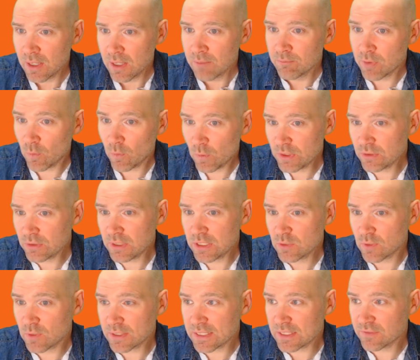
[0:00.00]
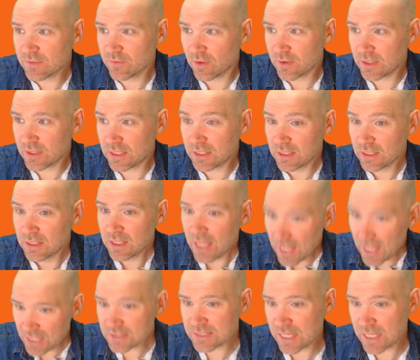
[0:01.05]
but we do need to identify that it
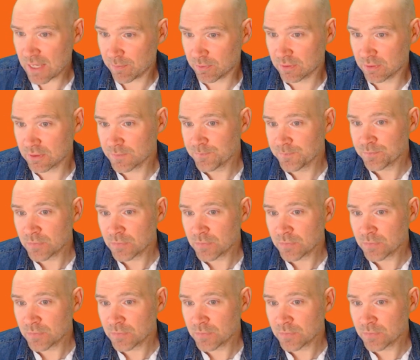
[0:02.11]
has happened.